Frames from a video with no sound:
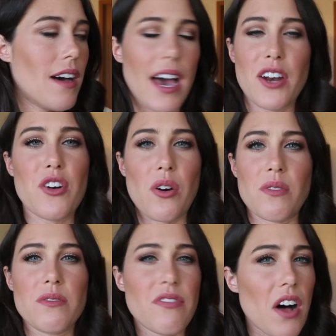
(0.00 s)
I don't know,
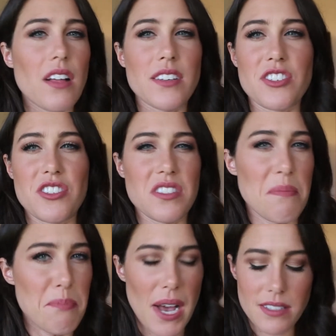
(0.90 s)
fall is just the
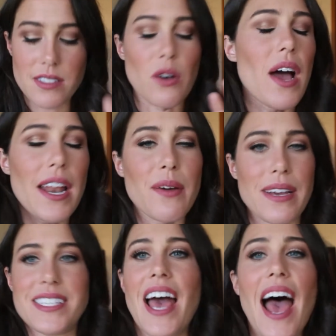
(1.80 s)
best. So
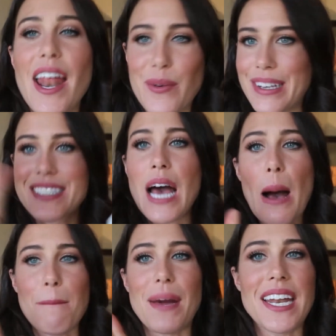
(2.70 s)
anyways, anyways,
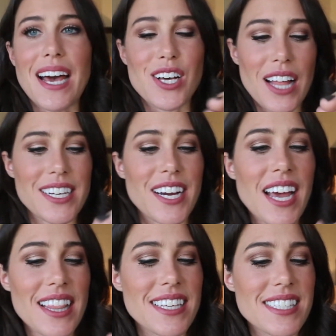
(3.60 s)
my nail color.
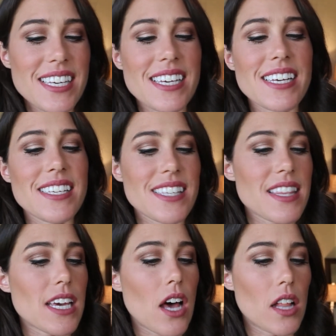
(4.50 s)
This is
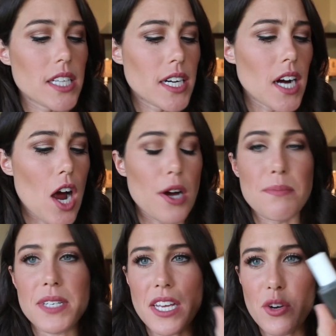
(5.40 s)
the color
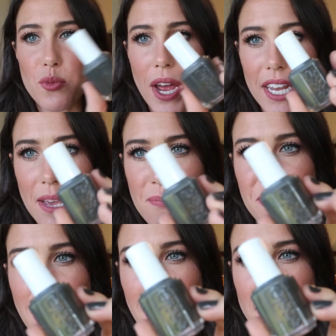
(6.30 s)
Armed and Ready
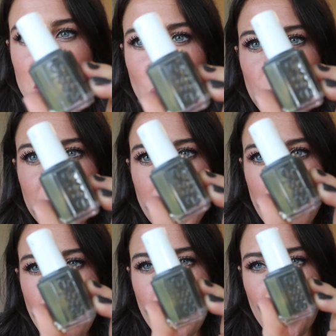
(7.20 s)
and it's a really
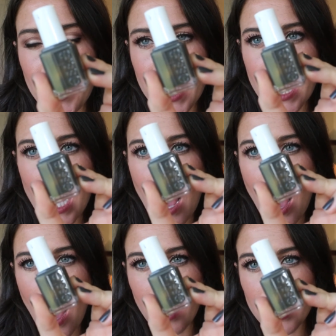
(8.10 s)
pretty
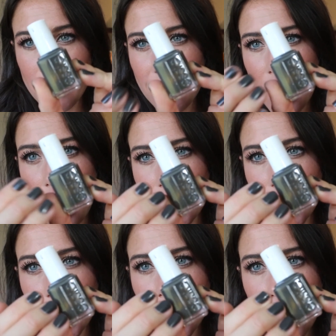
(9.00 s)
olive
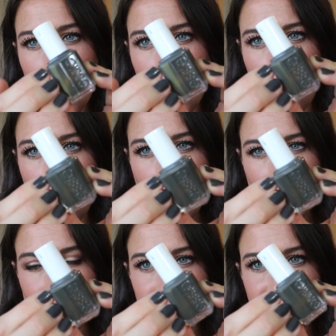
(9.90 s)
color.
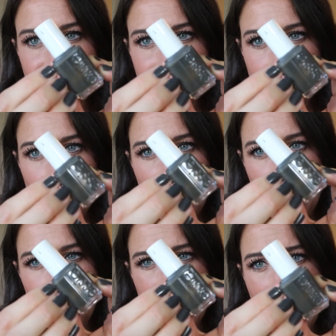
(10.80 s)
Um,
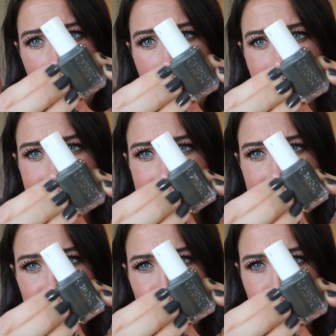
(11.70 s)
but it has like
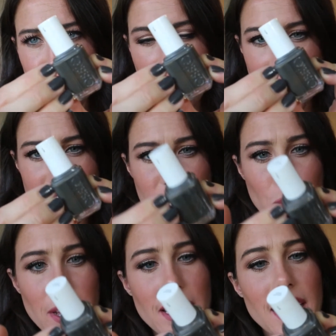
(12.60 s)
a shine to
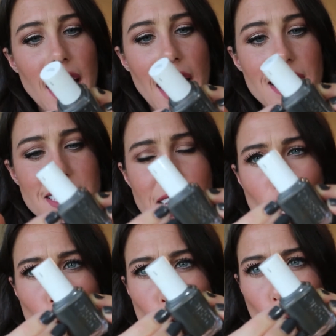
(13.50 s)
it and it has like a
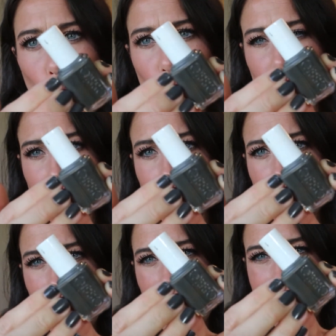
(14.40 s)
gold
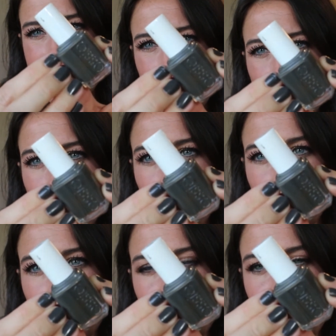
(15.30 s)
I guess a
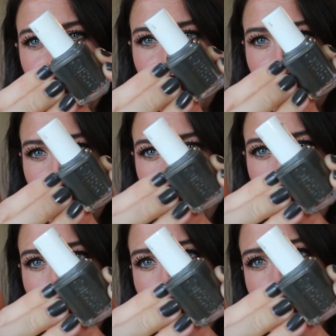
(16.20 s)
gold sheen to
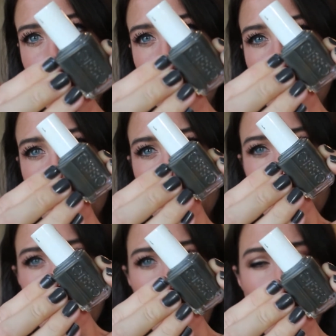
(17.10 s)
it. It's
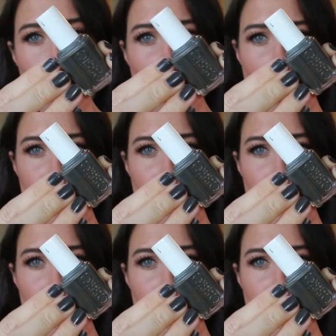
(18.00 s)
so